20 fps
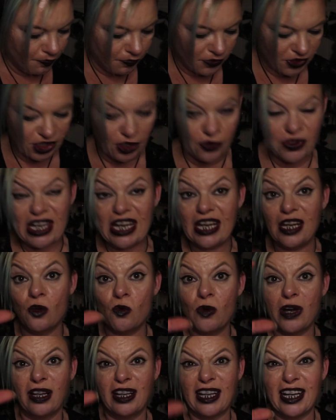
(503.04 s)
So the
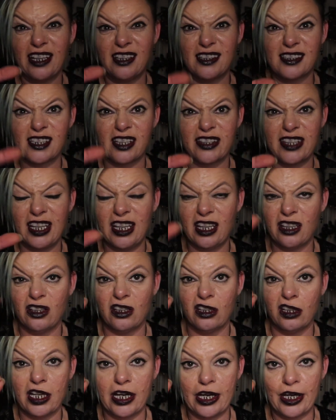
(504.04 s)
inkwell liners are the
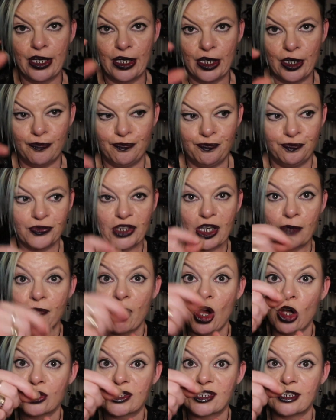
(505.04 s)
little
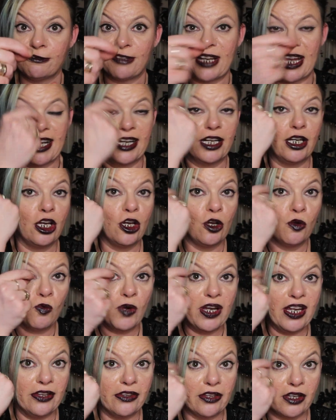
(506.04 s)
pots of liner
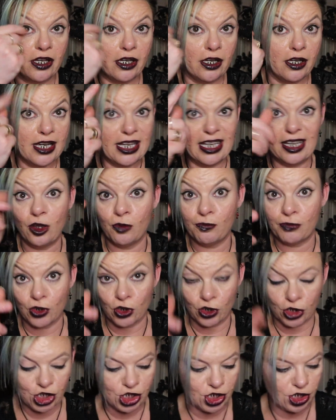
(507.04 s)
with a little
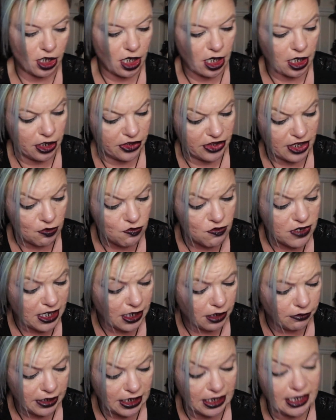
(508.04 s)
brush. They're
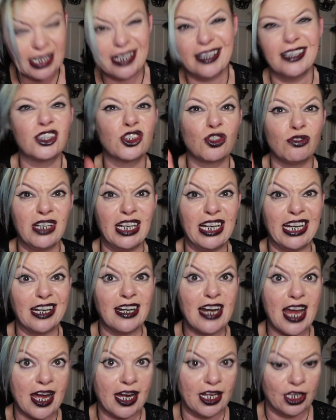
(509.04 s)
really, really nice. Really
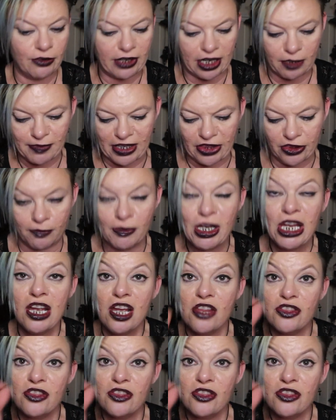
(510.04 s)
highly recommend them.